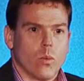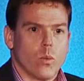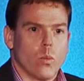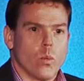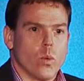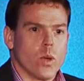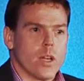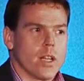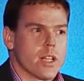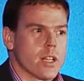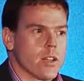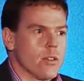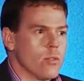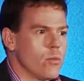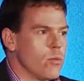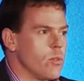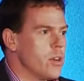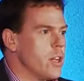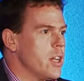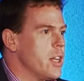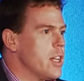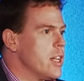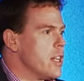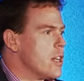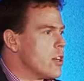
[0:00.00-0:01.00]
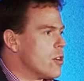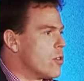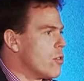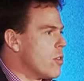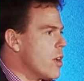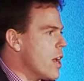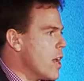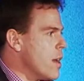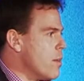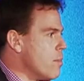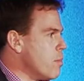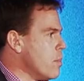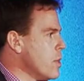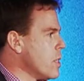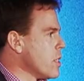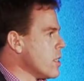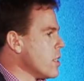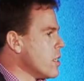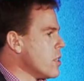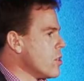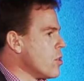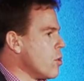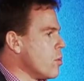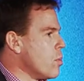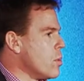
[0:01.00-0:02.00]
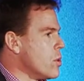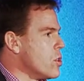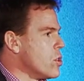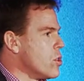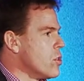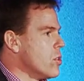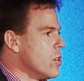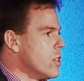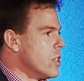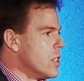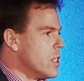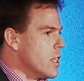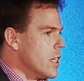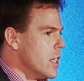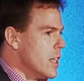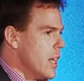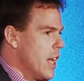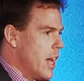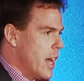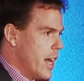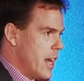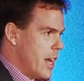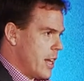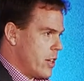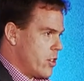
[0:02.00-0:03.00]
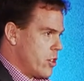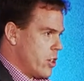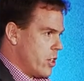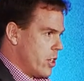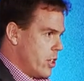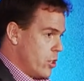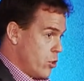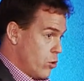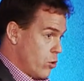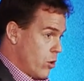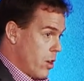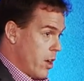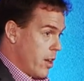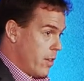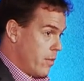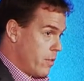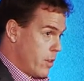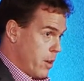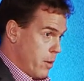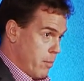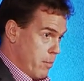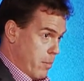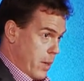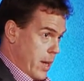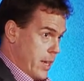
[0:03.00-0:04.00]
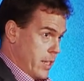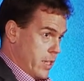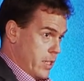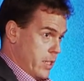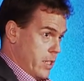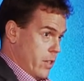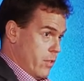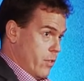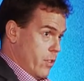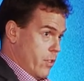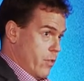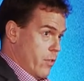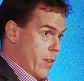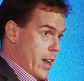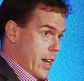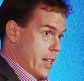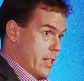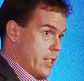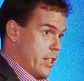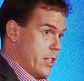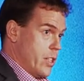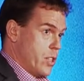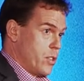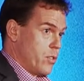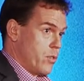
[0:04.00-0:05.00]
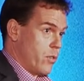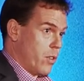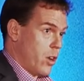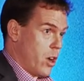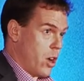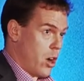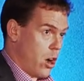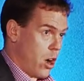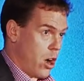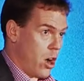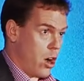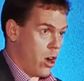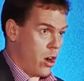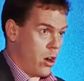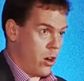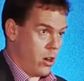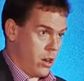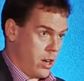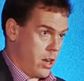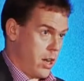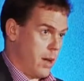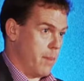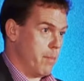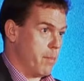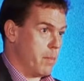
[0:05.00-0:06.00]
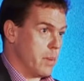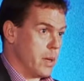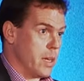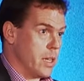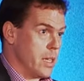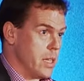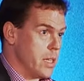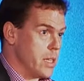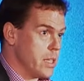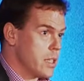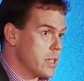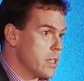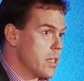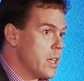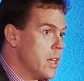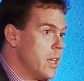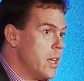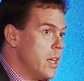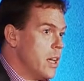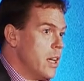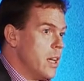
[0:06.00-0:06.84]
we can really create business opportunity and actually drive competitive advantage for our companies